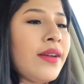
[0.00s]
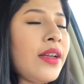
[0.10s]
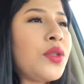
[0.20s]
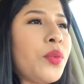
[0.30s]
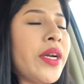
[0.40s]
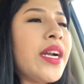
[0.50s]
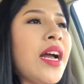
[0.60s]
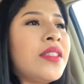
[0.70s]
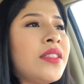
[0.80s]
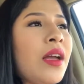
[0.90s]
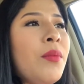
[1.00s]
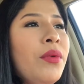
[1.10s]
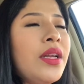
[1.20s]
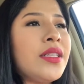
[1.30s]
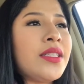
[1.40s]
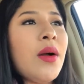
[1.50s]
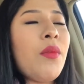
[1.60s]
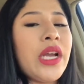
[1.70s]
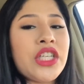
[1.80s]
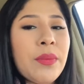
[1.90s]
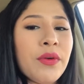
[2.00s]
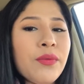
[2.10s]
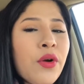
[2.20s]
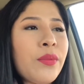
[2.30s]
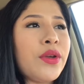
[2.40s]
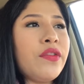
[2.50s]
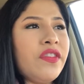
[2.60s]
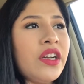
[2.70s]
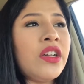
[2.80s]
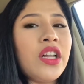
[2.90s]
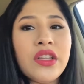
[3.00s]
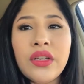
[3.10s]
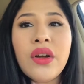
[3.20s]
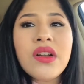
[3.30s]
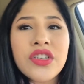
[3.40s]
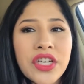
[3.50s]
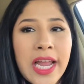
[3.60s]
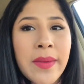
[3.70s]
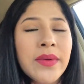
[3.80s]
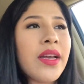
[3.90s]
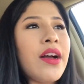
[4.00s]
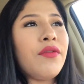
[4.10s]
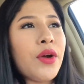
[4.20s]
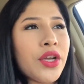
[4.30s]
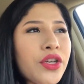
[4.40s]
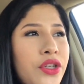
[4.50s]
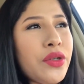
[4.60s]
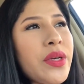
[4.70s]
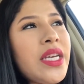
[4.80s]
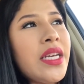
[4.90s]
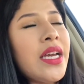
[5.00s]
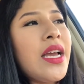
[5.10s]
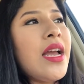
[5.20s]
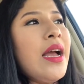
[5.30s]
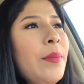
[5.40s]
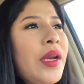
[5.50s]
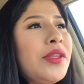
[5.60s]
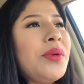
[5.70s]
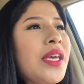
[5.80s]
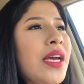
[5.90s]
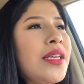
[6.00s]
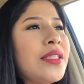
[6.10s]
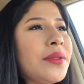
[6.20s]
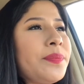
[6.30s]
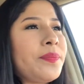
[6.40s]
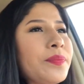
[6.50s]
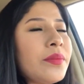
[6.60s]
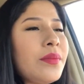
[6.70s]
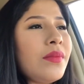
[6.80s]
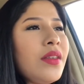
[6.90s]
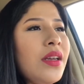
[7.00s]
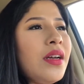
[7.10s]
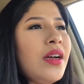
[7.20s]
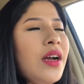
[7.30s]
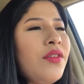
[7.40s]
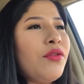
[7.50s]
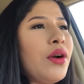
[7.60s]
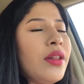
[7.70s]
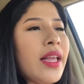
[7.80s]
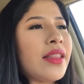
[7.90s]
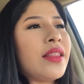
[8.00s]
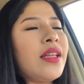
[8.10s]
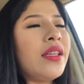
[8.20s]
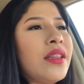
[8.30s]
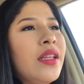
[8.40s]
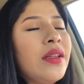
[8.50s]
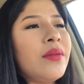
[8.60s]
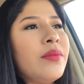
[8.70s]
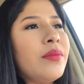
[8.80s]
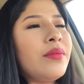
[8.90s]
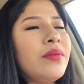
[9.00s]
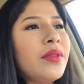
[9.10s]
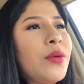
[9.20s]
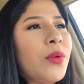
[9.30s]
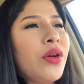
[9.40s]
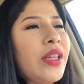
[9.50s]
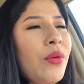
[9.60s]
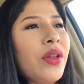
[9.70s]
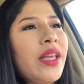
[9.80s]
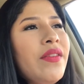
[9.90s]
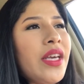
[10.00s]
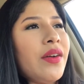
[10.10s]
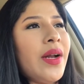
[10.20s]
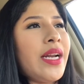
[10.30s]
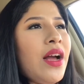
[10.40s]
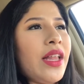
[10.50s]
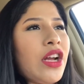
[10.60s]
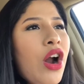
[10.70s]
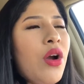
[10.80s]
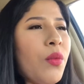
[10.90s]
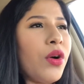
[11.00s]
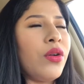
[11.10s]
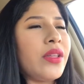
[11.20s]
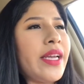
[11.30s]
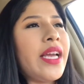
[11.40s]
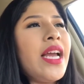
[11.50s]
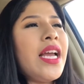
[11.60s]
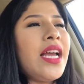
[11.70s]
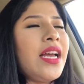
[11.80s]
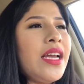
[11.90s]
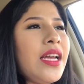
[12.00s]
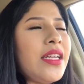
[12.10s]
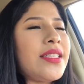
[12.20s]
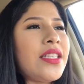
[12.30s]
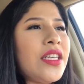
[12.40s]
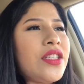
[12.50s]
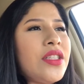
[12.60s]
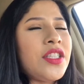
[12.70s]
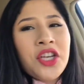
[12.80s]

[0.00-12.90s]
it's weird how some in some way shape or form you feel a little ashamed of what you're doing but it's because of what like the the the world that we're living in right now, like our world. Like it's it's